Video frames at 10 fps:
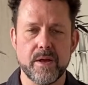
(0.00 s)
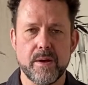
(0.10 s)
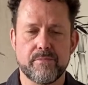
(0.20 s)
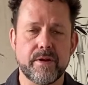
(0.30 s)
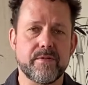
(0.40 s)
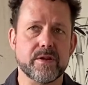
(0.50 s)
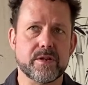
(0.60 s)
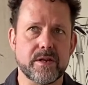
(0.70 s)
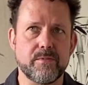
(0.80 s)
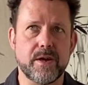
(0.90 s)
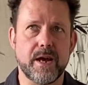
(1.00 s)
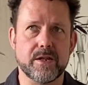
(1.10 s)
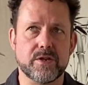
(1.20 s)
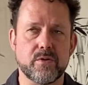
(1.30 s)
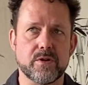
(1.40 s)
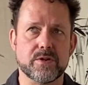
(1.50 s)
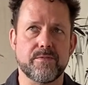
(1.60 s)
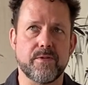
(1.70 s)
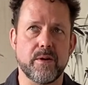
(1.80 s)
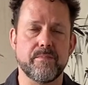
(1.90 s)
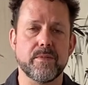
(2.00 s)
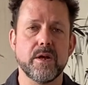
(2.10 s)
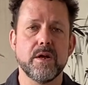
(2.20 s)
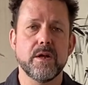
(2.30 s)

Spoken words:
previously we had sourced from